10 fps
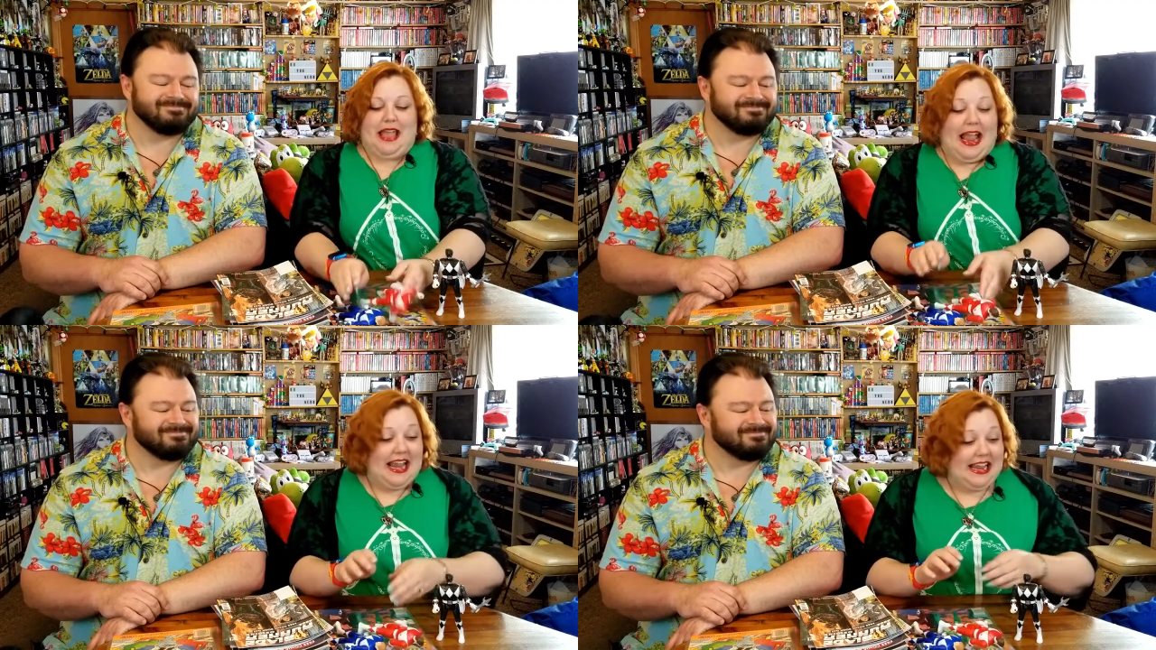
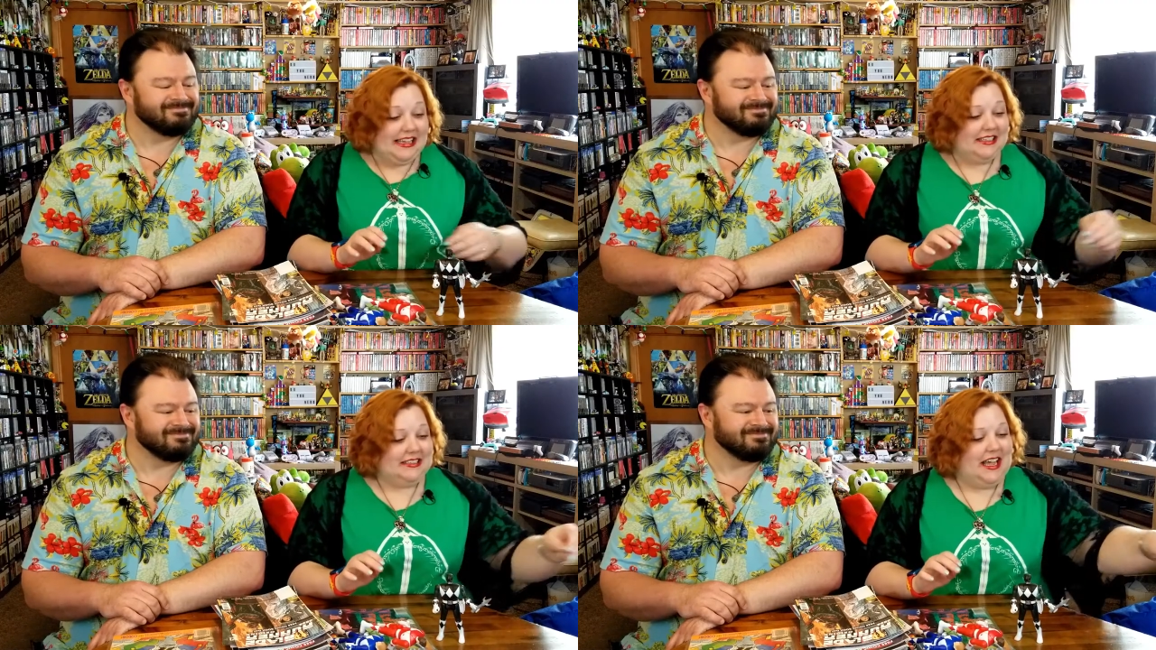
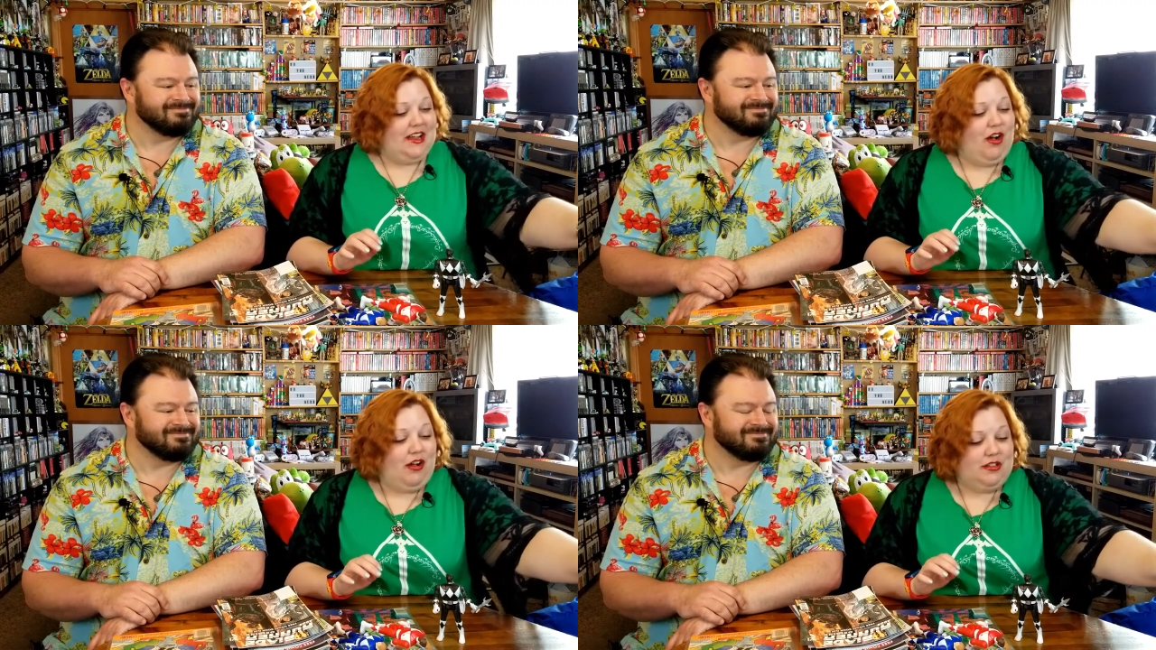Speaker 1: And
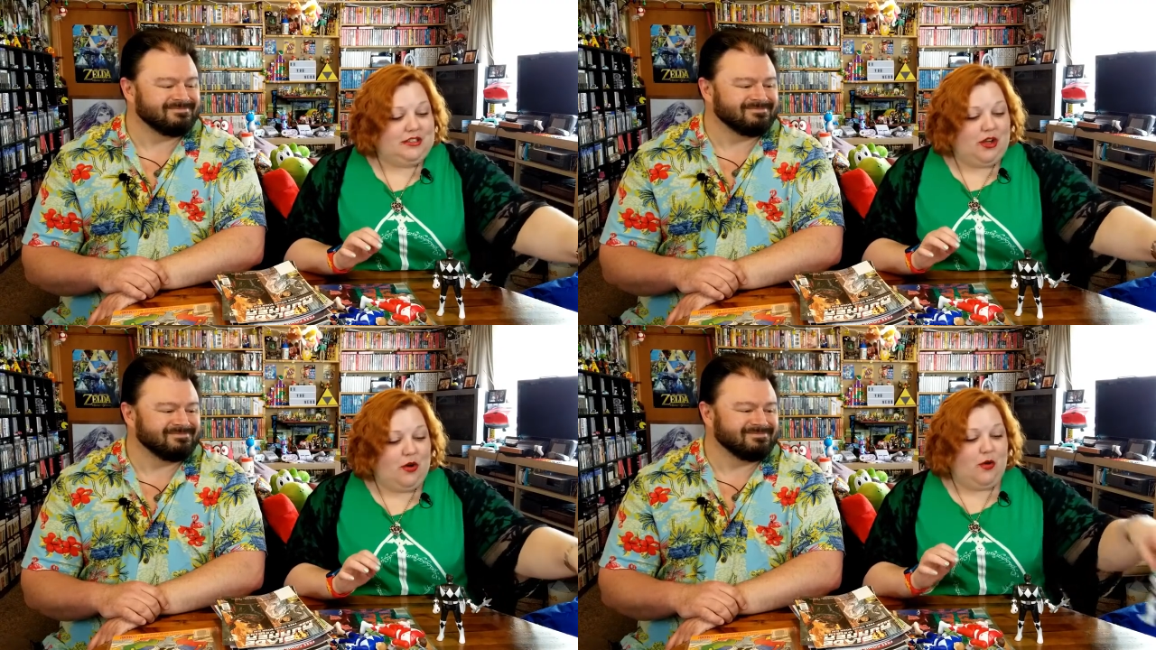I
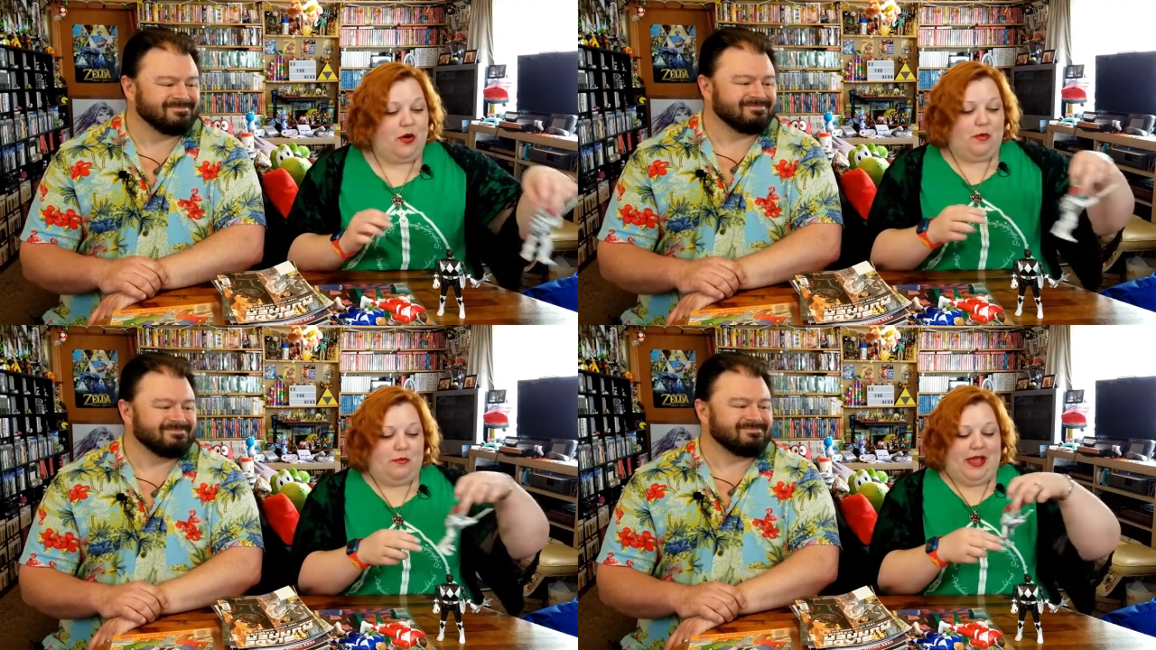
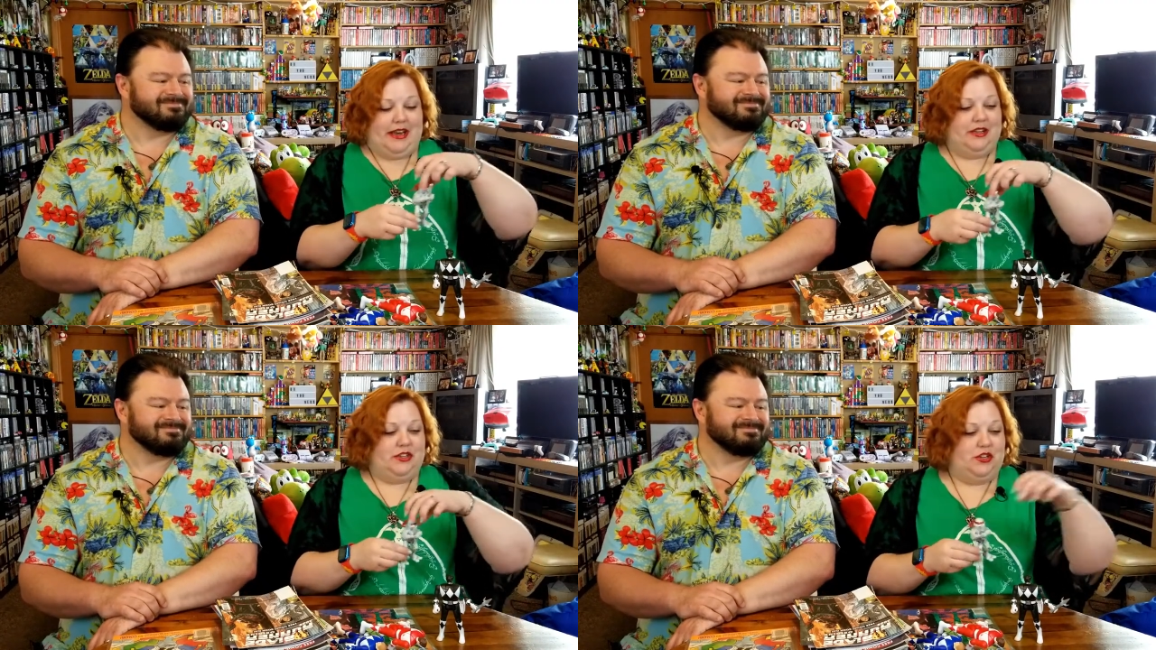also
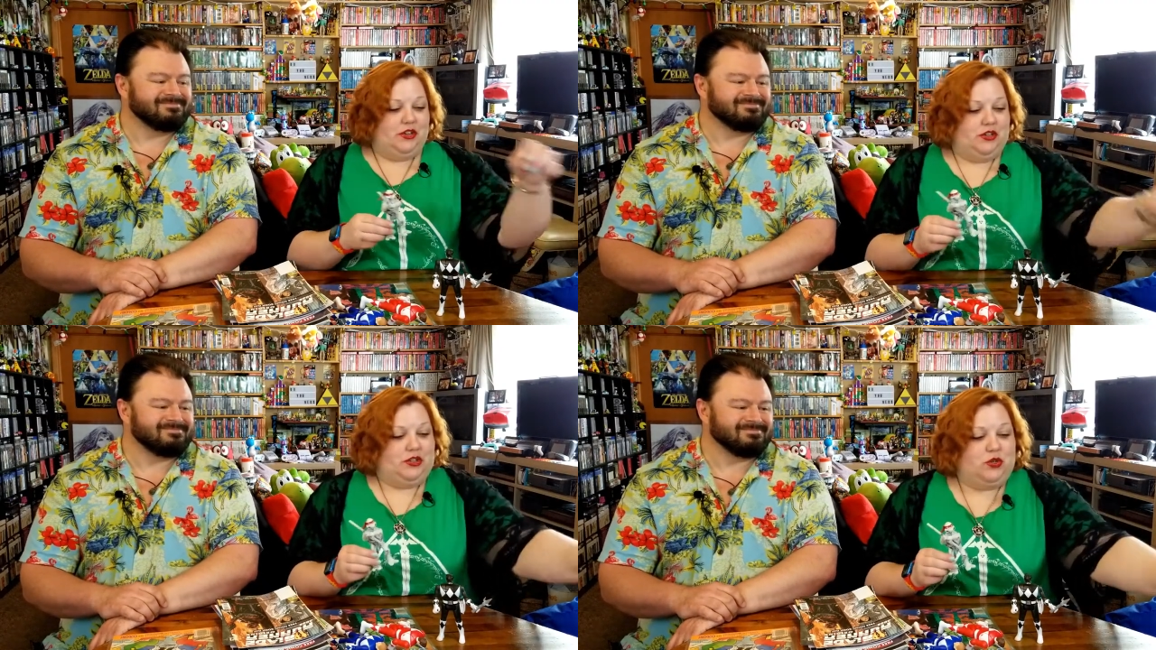managed
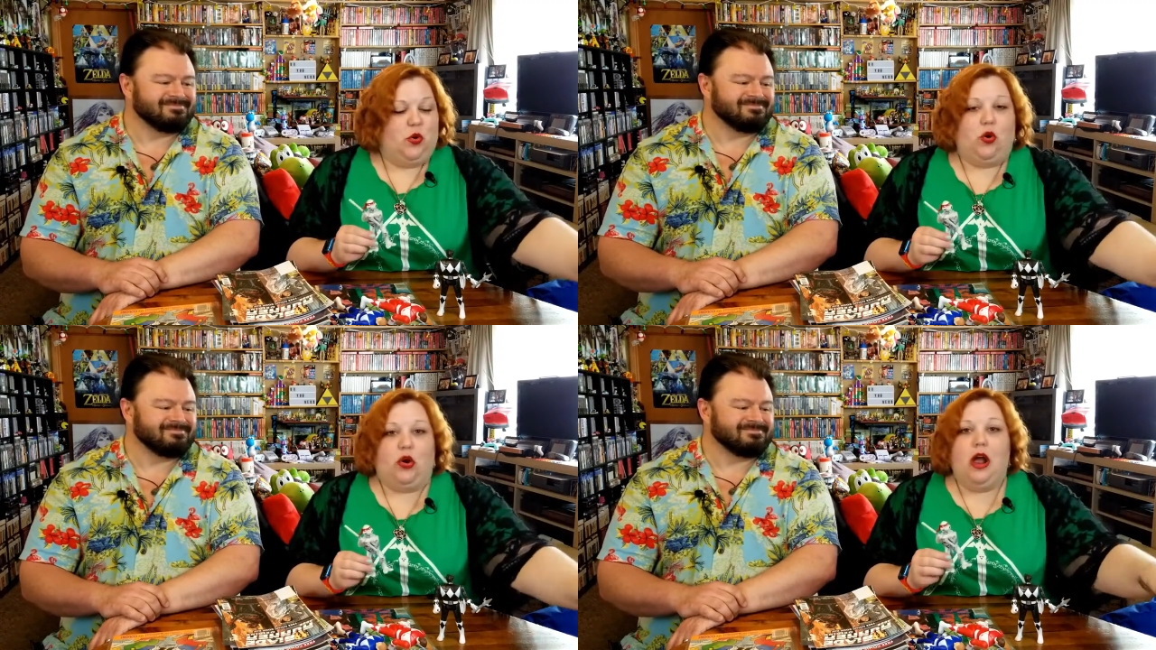to
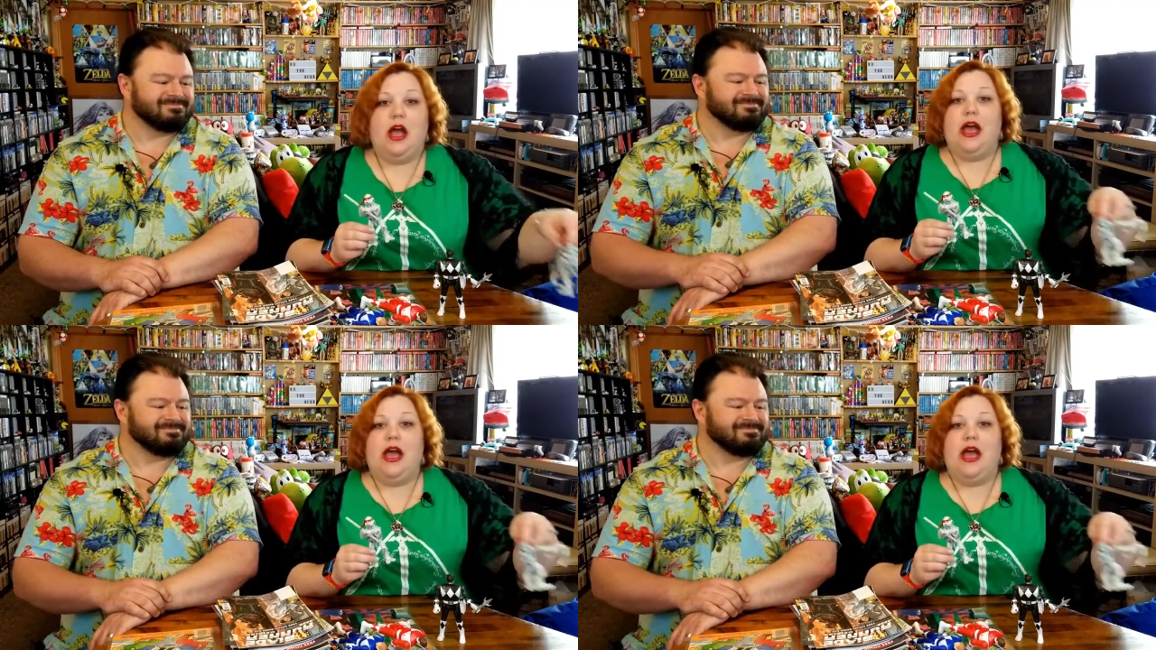score